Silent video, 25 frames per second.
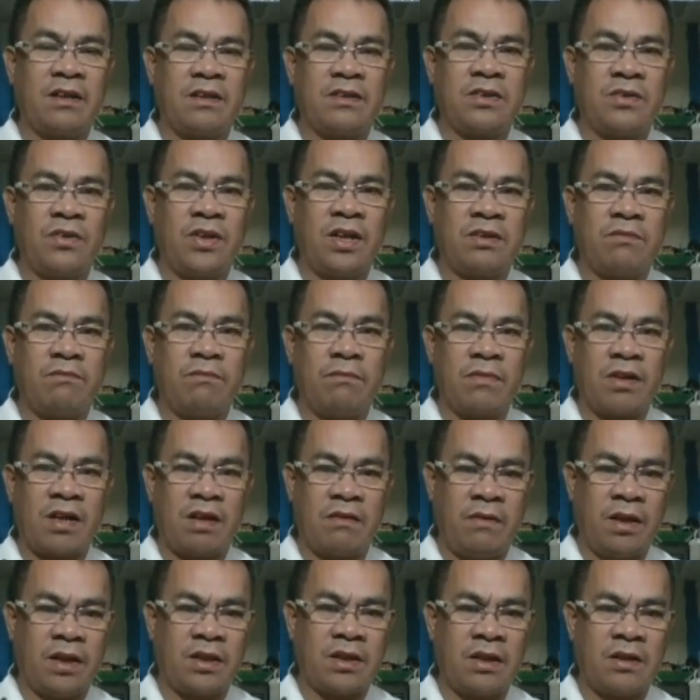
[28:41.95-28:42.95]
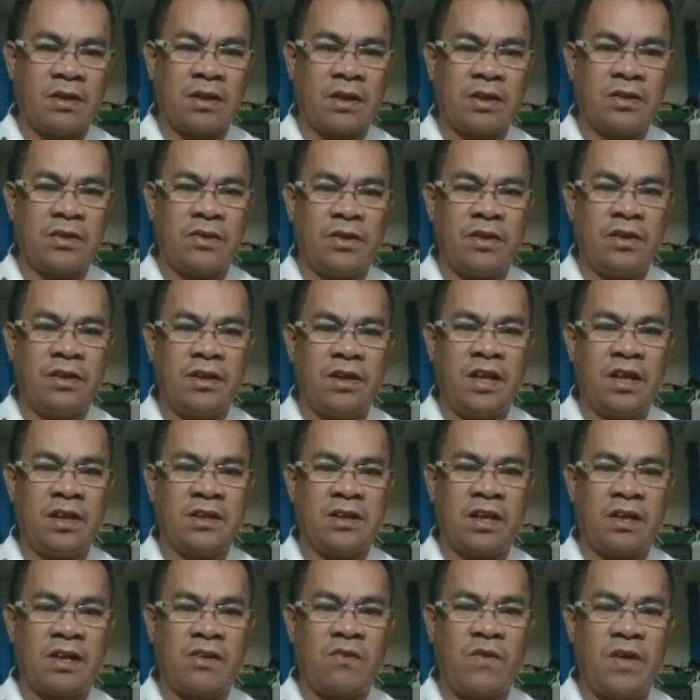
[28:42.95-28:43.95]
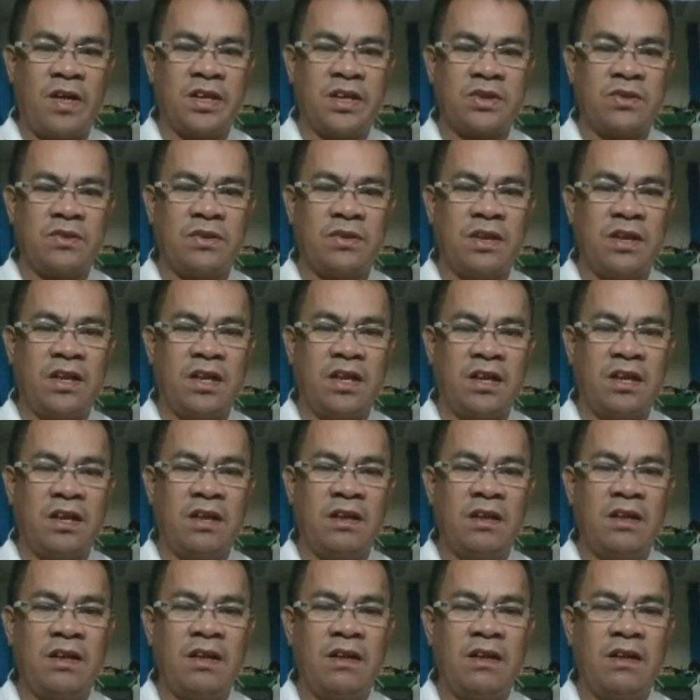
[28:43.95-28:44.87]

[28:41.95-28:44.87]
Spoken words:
the turn, it requires only